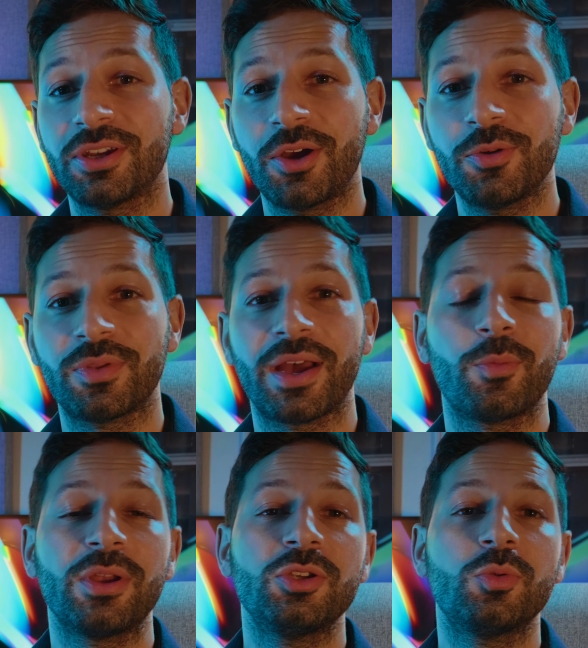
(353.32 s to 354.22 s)
to note that
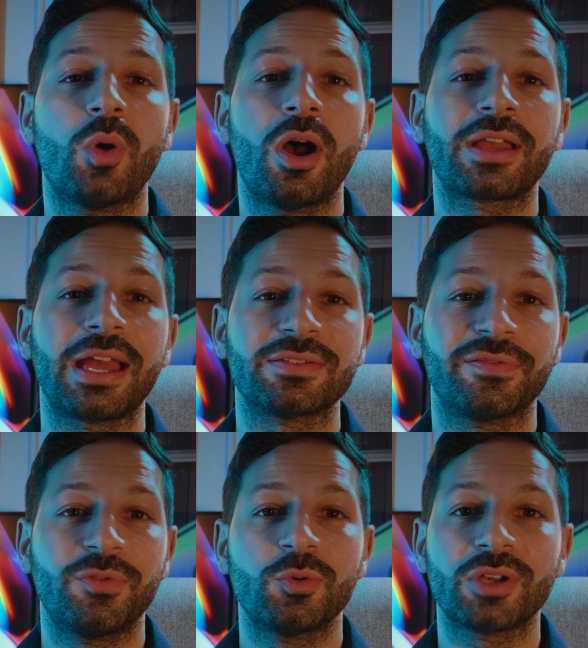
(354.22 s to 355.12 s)
when you work as a
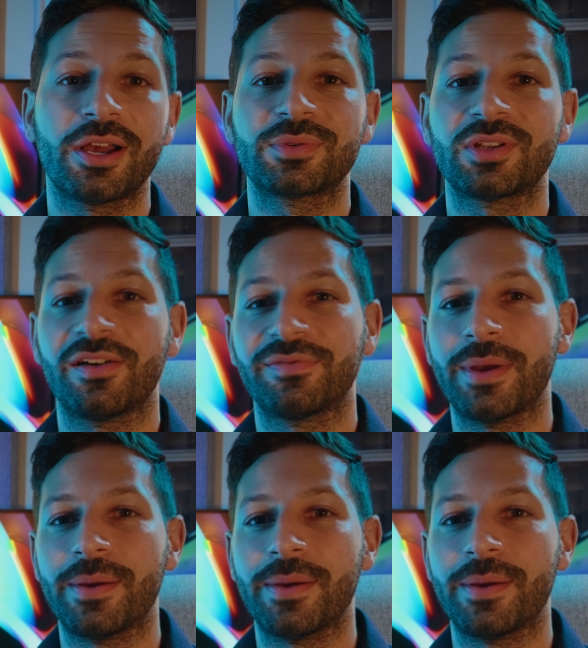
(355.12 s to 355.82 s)
full-time staff